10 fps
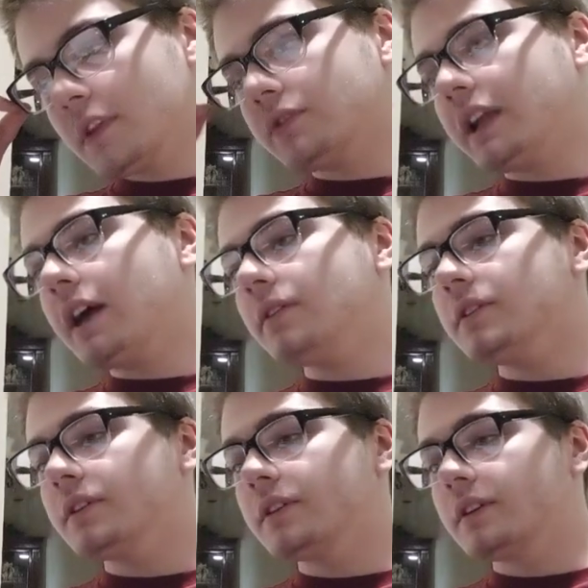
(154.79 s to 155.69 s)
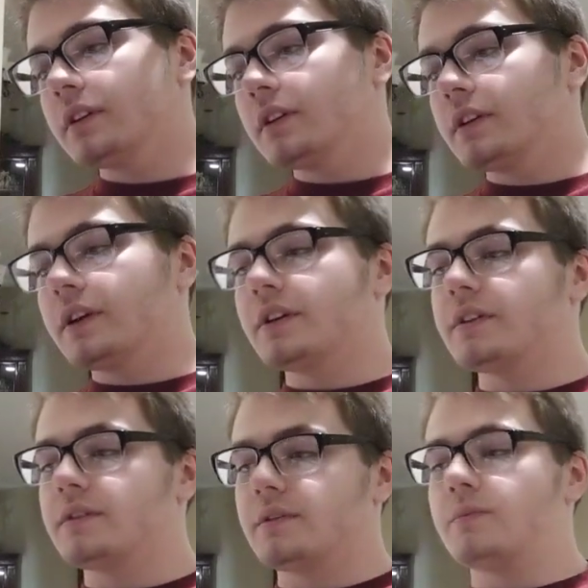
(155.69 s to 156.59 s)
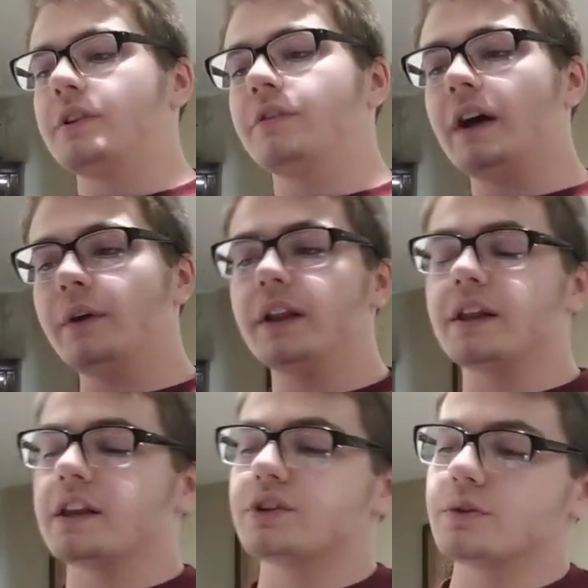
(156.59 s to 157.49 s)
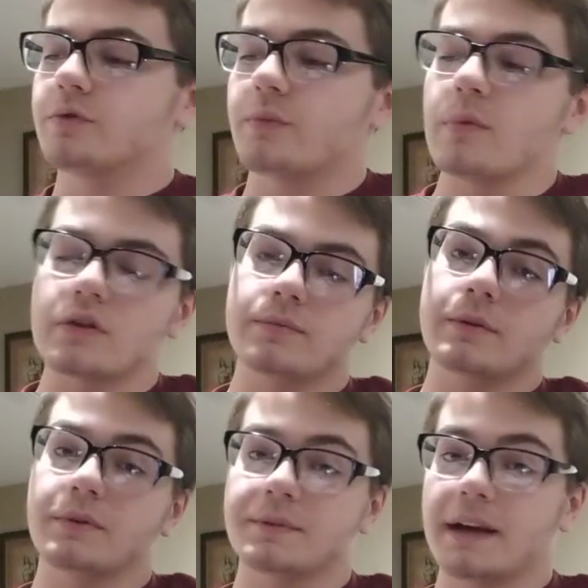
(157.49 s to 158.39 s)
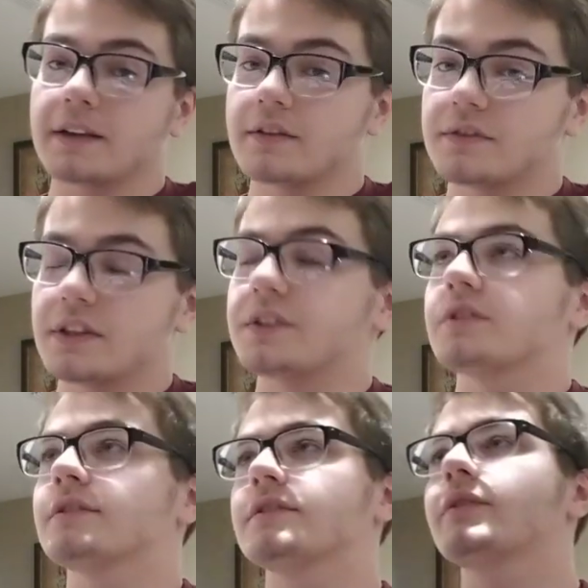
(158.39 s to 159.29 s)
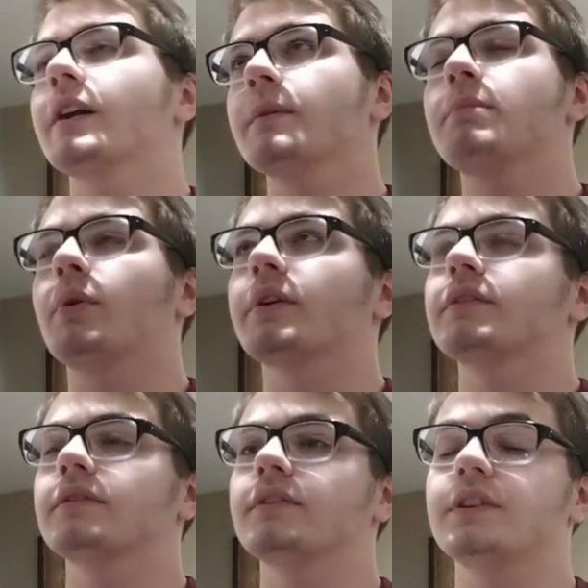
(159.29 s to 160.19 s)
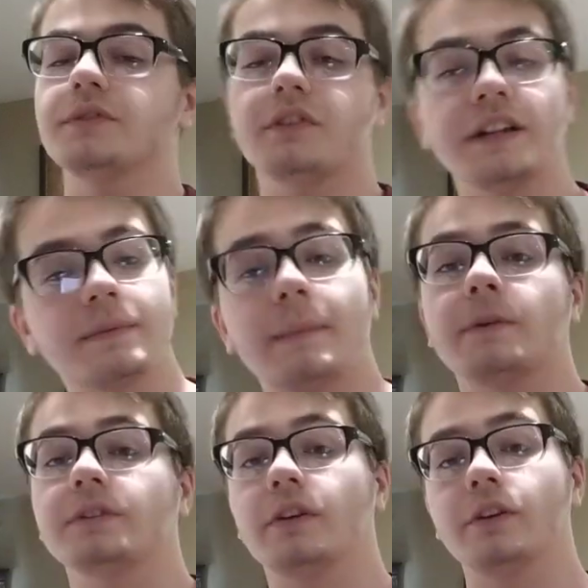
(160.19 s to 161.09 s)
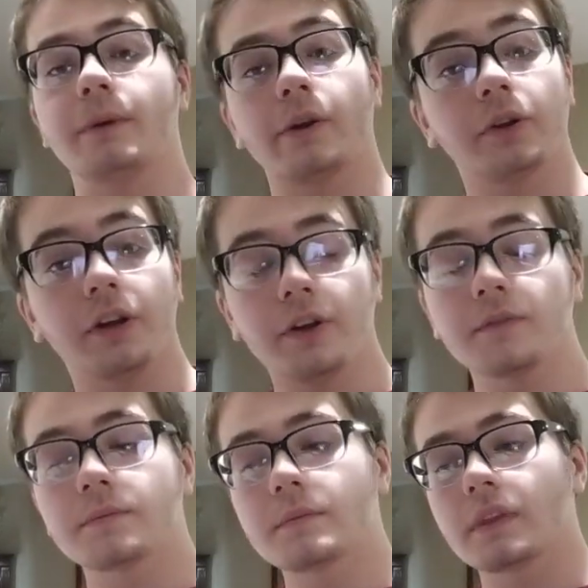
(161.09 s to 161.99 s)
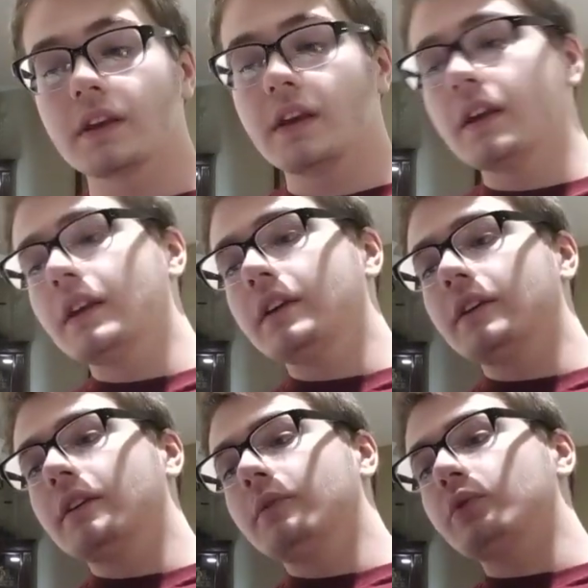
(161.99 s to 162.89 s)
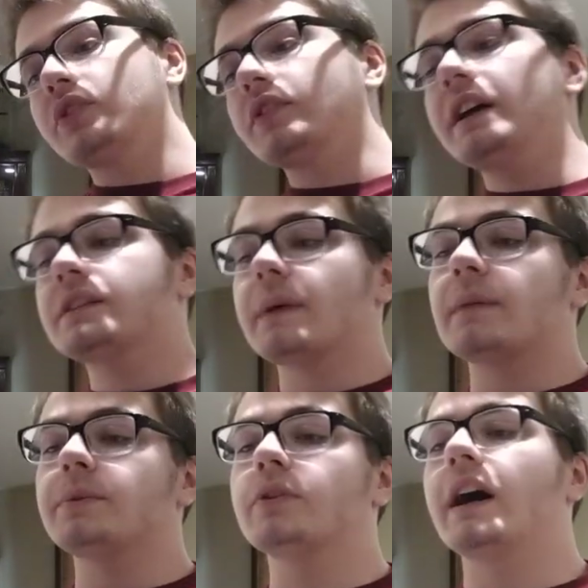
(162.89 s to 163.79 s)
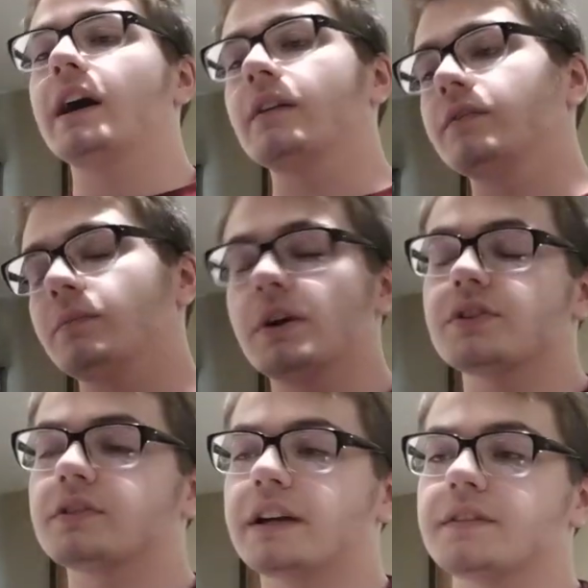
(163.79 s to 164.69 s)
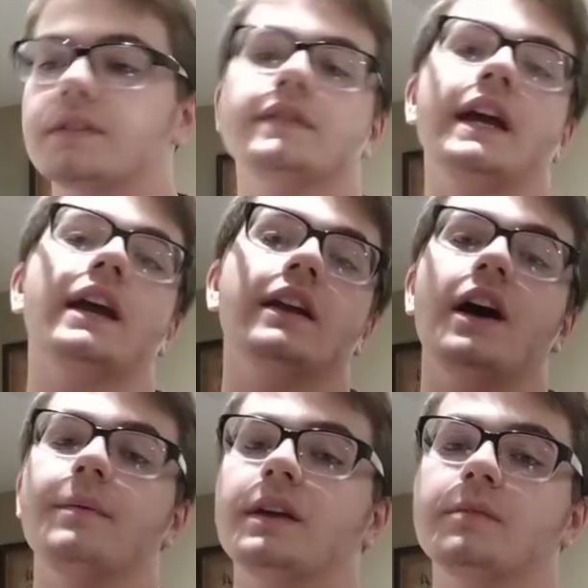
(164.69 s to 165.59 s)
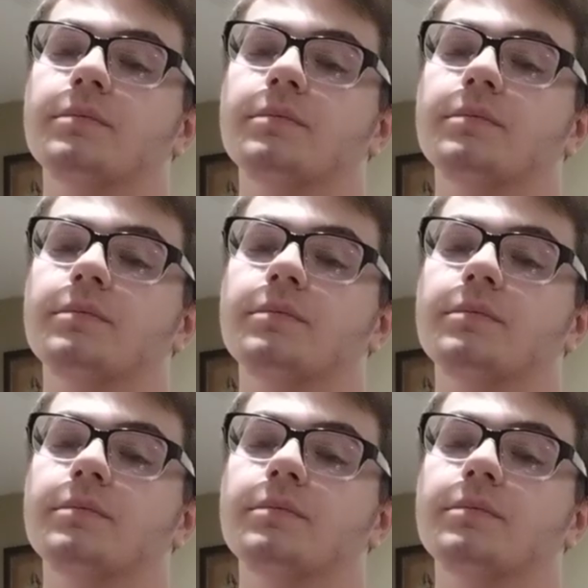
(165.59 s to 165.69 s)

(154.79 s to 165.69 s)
So now, when you're evaluating an issue from multiple perspectives, it's incredibly important to use the lens map I was telling you about earlier. With the lens map, you'll have a bunch of lenses: economic,